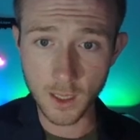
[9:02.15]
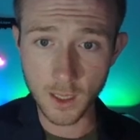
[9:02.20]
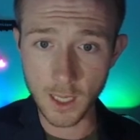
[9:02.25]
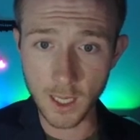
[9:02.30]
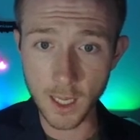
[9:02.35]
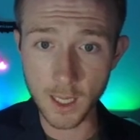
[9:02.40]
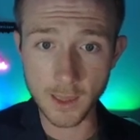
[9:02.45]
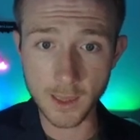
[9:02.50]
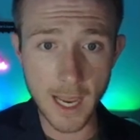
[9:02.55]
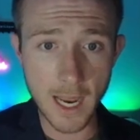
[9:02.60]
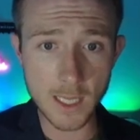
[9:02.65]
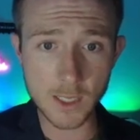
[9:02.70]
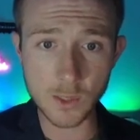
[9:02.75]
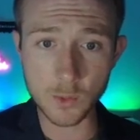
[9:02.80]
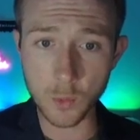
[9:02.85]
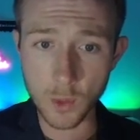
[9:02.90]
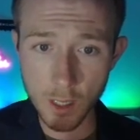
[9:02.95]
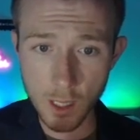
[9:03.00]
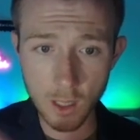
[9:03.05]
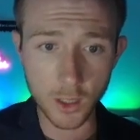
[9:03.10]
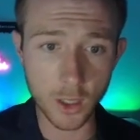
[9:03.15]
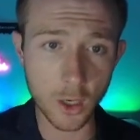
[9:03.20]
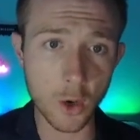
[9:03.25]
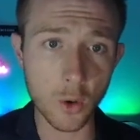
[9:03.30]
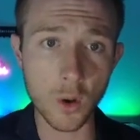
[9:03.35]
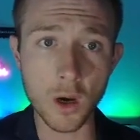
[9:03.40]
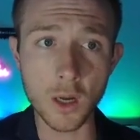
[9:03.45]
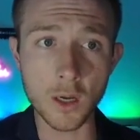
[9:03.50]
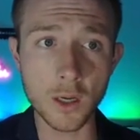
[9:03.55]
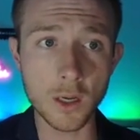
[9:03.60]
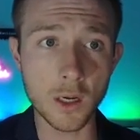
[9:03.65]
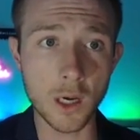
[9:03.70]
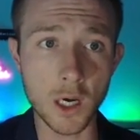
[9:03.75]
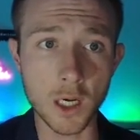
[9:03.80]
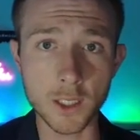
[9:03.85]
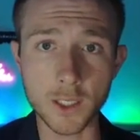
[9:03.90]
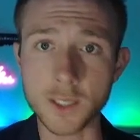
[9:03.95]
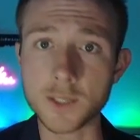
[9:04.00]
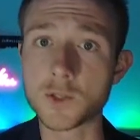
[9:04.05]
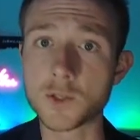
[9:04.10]
Last one, I'll go
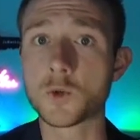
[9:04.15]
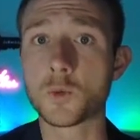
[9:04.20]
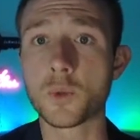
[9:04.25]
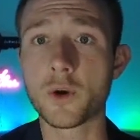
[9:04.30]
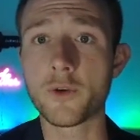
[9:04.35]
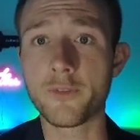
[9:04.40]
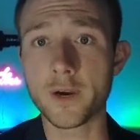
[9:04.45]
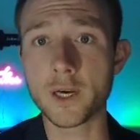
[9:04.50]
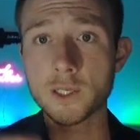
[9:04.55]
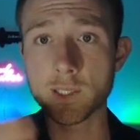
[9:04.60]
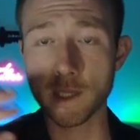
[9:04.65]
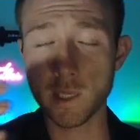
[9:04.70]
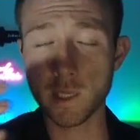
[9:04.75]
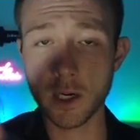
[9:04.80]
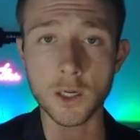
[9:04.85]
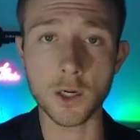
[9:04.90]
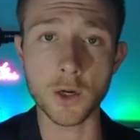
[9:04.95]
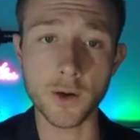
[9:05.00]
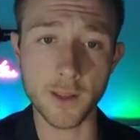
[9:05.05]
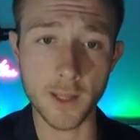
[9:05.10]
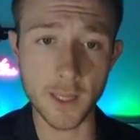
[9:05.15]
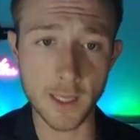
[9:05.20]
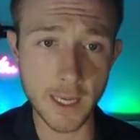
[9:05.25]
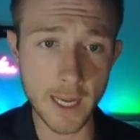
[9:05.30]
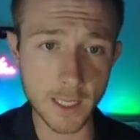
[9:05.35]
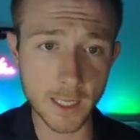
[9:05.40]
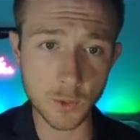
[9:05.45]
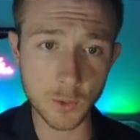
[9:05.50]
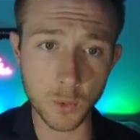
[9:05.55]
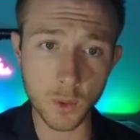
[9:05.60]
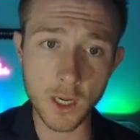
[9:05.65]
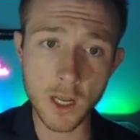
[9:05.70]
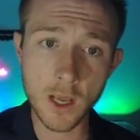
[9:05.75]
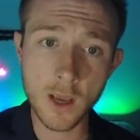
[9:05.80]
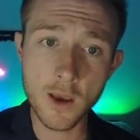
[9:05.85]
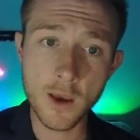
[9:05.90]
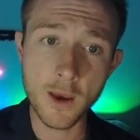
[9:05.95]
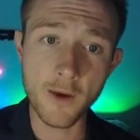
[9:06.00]
on Consumer Affairs, and then I'll go to the next one.